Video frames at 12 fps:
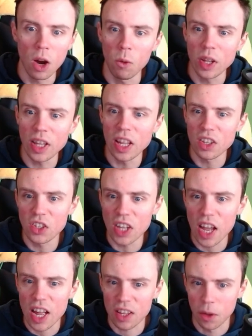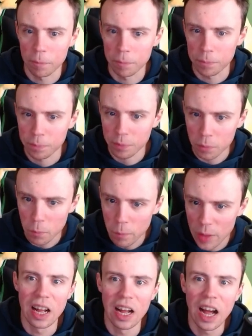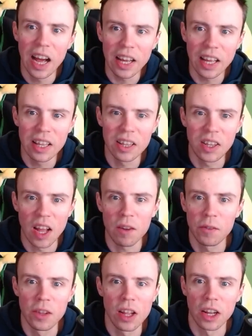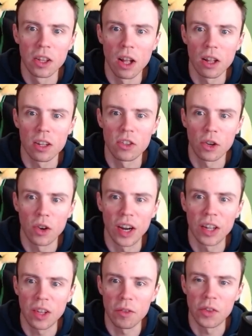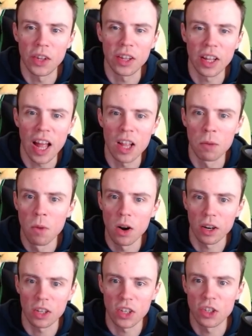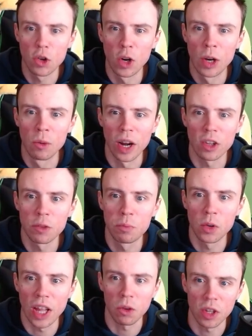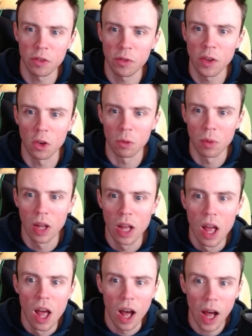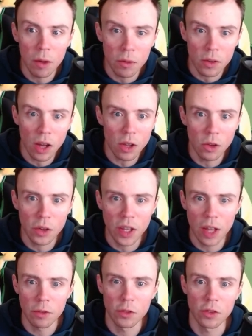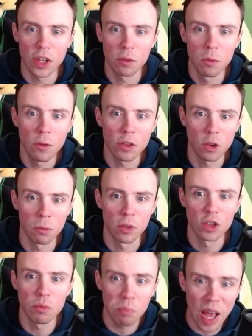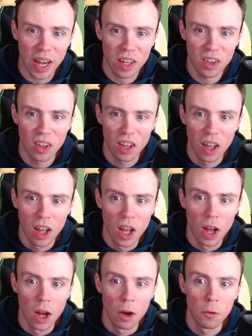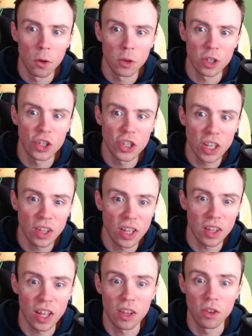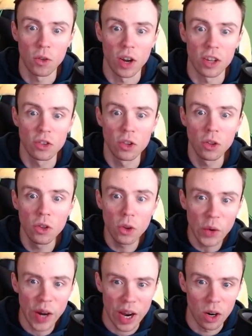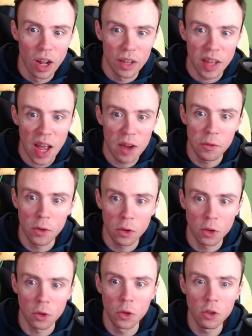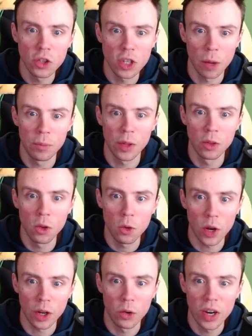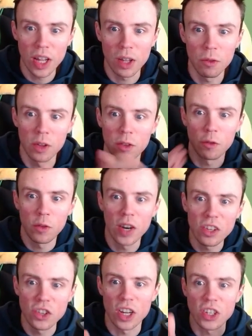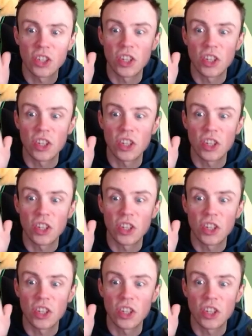with that said, I can definitely acknowledge the creativity that Adam Marcus and the screenwriters put into this film. I've got to give this movie some respect for the shit that it tries to do here. The effort to do something new and creative with the franchise is